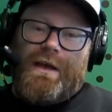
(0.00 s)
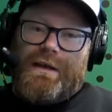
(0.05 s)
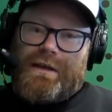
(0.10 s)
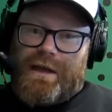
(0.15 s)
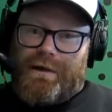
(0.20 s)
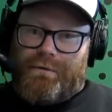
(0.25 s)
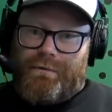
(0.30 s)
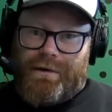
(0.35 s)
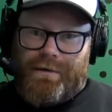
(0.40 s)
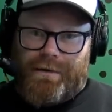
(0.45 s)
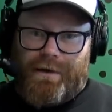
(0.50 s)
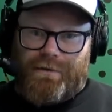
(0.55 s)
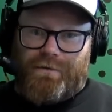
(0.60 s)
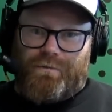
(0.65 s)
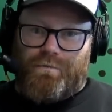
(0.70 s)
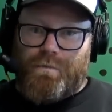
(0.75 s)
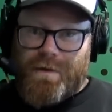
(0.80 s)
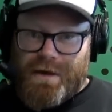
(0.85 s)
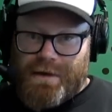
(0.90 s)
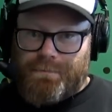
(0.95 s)
Get rid of those
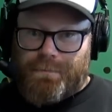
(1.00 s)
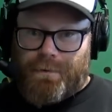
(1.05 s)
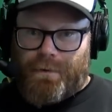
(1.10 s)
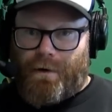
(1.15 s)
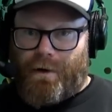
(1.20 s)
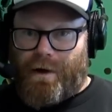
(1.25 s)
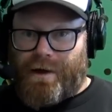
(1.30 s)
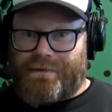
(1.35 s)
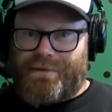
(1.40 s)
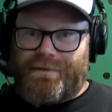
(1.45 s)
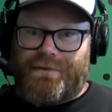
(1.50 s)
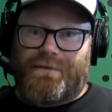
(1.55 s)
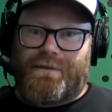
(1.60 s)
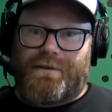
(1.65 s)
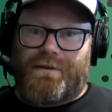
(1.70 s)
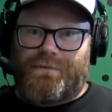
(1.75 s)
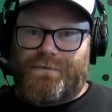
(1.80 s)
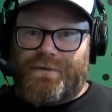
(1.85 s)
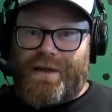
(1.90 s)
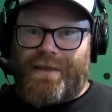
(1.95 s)
mid prices
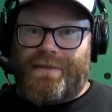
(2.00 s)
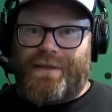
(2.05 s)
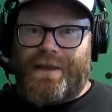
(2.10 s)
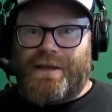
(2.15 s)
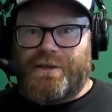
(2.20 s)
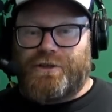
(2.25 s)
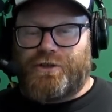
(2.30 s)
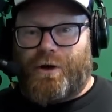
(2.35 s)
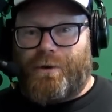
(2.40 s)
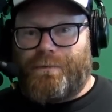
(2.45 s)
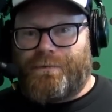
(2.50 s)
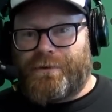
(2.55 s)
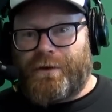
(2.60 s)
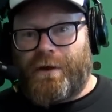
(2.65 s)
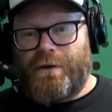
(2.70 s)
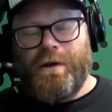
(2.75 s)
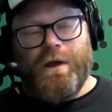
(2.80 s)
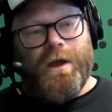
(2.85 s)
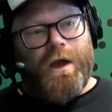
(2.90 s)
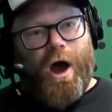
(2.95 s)
that have done their job.
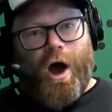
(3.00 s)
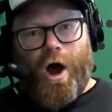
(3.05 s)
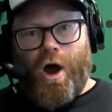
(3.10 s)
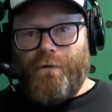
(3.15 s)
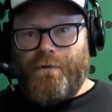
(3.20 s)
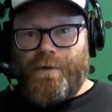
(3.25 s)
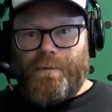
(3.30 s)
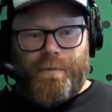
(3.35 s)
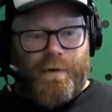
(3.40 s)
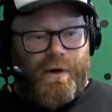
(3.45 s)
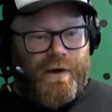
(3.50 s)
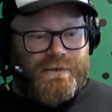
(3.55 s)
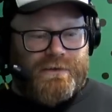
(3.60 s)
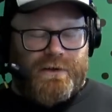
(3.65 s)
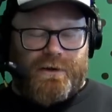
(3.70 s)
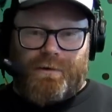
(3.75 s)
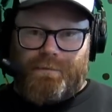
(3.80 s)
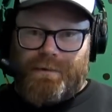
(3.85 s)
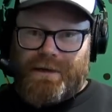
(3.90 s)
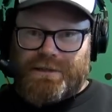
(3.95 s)
So over the buys,
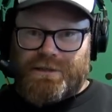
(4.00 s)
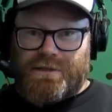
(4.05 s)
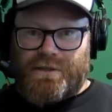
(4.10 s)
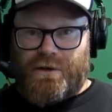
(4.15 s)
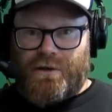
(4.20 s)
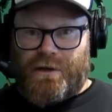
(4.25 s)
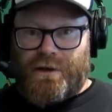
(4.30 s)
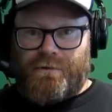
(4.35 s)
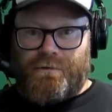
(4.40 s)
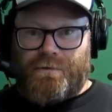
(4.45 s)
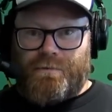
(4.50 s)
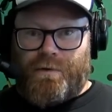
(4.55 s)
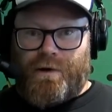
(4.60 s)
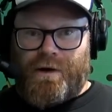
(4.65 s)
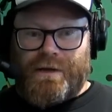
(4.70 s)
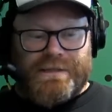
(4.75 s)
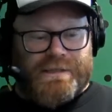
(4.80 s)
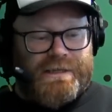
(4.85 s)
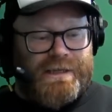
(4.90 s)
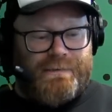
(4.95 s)
like I mentioned earlier with
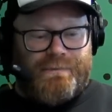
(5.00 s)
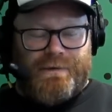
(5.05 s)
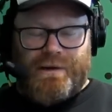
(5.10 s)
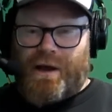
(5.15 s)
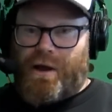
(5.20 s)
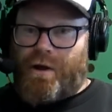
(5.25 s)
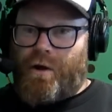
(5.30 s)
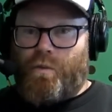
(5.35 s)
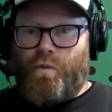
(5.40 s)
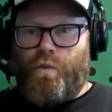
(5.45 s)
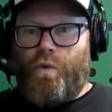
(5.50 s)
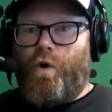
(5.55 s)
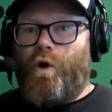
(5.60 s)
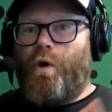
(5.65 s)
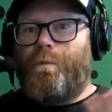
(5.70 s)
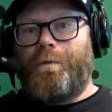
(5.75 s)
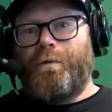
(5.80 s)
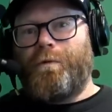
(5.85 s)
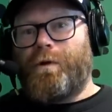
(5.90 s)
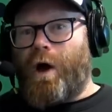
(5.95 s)
my team,
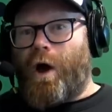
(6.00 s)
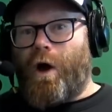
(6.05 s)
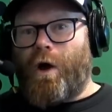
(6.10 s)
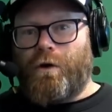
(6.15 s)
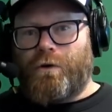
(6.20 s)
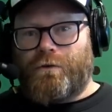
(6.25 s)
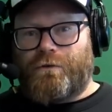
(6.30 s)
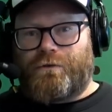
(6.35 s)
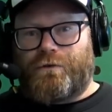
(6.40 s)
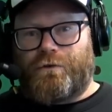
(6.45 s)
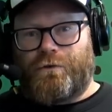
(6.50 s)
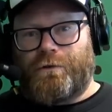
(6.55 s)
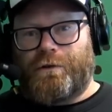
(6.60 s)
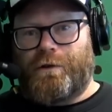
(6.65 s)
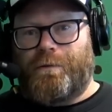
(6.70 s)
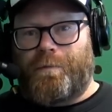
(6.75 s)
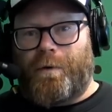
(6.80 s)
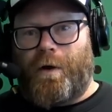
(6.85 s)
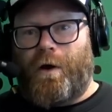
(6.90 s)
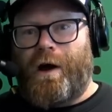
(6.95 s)
Warple goes during
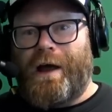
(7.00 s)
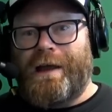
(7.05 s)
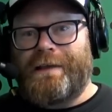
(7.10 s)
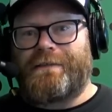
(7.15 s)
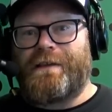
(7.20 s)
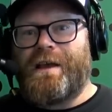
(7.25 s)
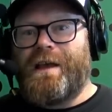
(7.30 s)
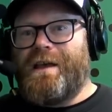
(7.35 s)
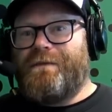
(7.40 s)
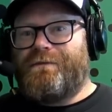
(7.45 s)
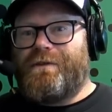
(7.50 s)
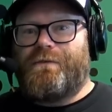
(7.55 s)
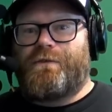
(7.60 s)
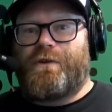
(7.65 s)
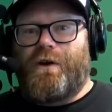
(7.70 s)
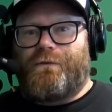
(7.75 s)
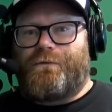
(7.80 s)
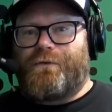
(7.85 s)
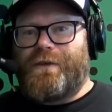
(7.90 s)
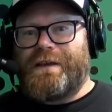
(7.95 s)
the buys. If you've
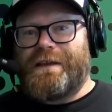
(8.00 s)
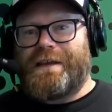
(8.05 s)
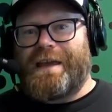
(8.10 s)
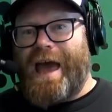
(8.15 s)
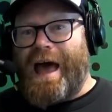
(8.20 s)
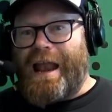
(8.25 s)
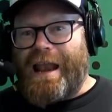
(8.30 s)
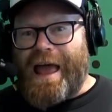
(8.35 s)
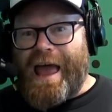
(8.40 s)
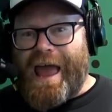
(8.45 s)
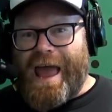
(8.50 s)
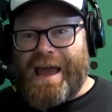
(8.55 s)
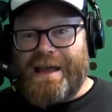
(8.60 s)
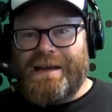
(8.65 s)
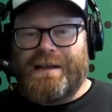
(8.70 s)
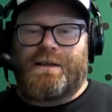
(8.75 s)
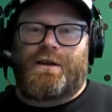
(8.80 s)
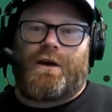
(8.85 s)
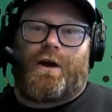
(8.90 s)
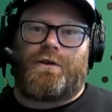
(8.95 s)
got Finn Callahan,
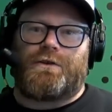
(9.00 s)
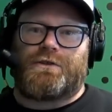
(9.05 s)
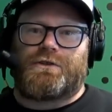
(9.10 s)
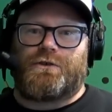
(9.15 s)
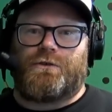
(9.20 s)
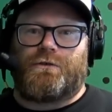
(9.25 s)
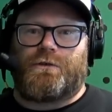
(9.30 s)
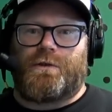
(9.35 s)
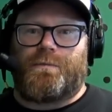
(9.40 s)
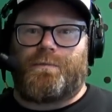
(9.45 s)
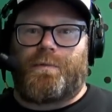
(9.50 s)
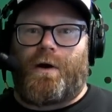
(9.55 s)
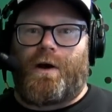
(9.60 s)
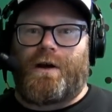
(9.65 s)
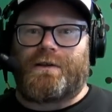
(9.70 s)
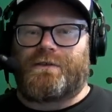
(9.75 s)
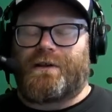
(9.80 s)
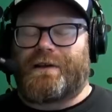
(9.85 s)
he goes during the buys.